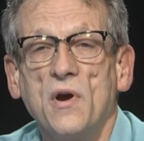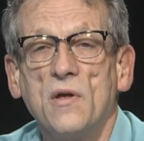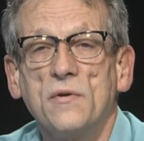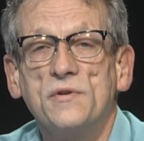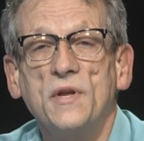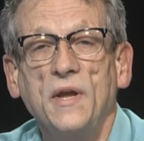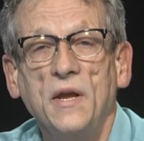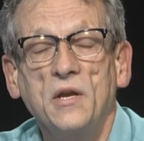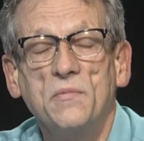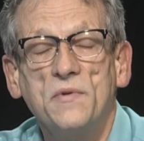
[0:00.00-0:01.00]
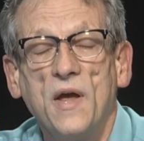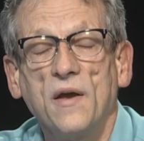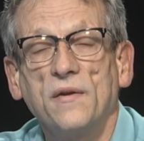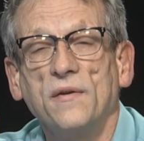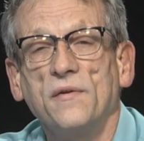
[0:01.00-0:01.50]
of dollars in income
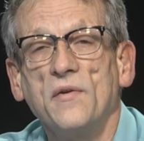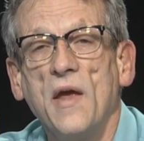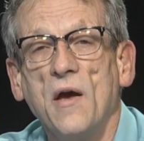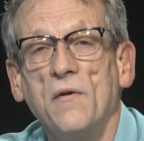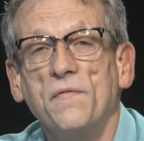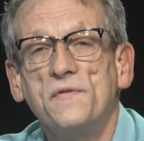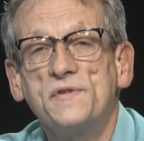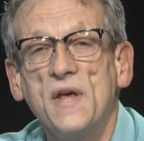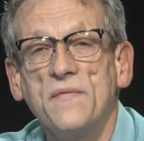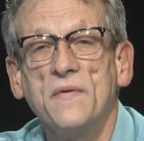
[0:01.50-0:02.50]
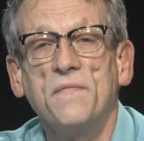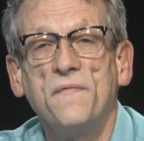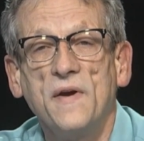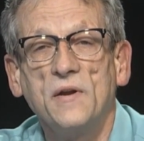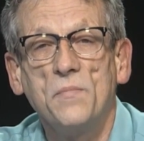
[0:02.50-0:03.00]
taxes and how seven
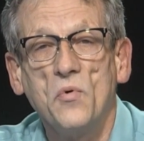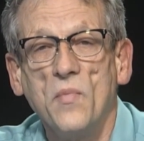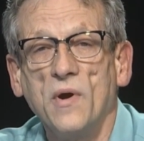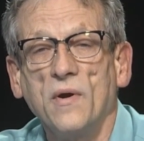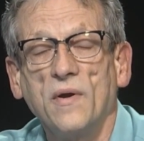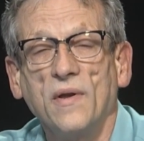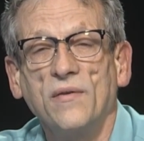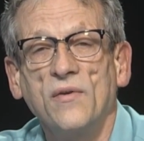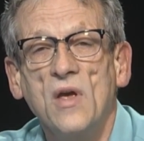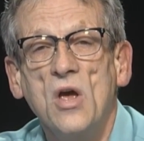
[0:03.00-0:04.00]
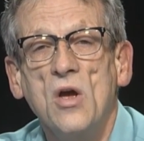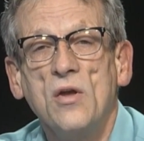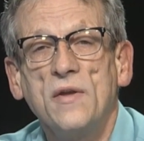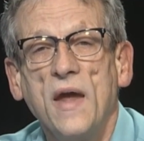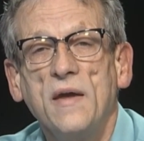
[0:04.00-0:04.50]
fed-up Americans
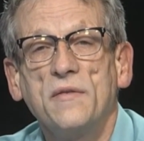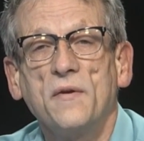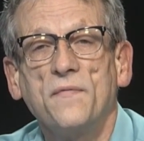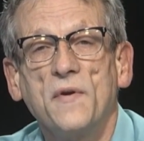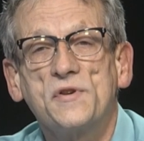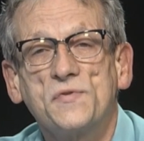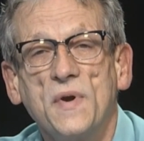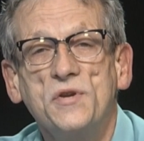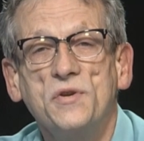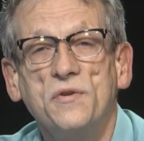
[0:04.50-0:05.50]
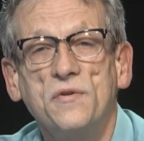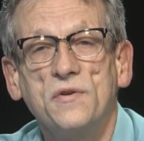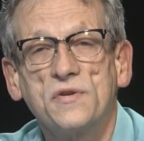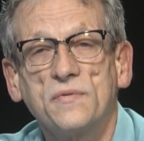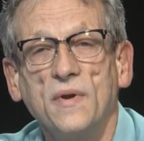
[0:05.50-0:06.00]
take their frustration to
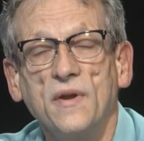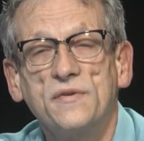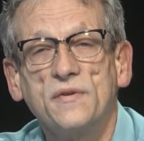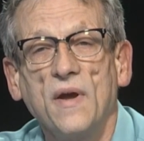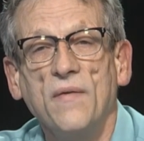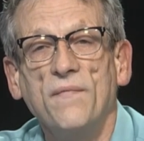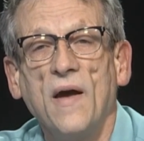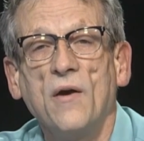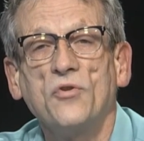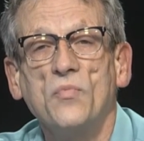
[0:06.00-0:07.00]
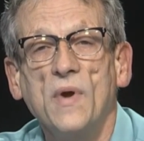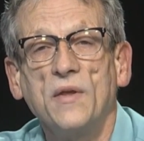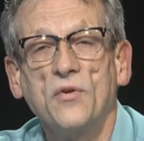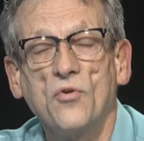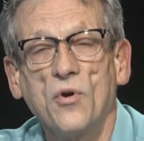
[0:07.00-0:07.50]
the streets and vow to
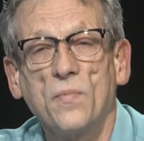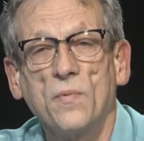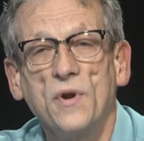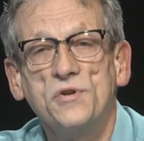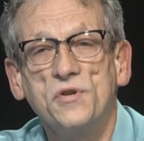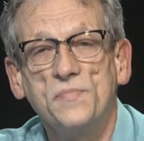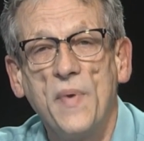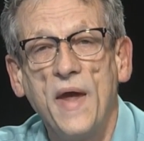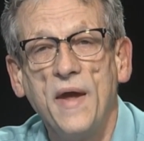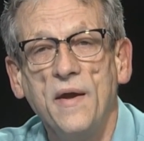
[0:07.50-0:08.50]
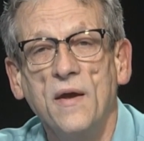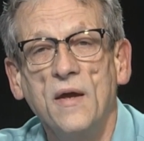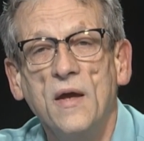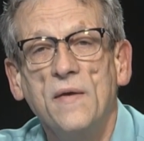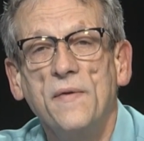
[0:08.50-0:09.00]
make the corporations pay
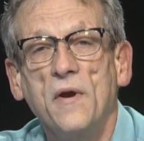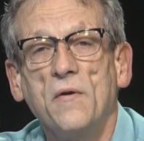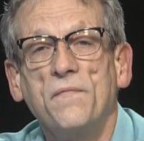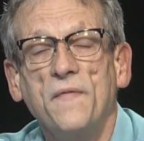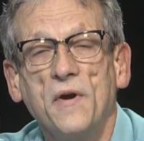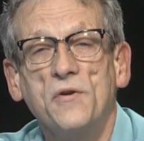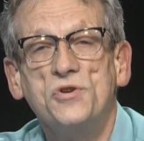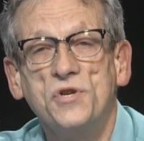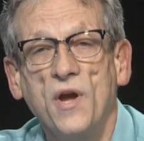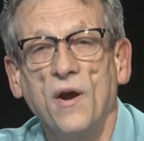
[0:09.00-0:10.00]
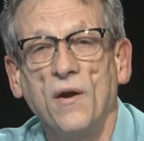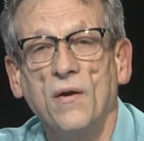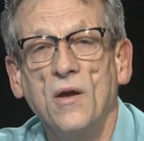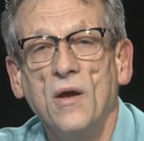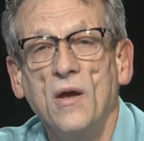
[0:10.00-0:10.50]
their fair share.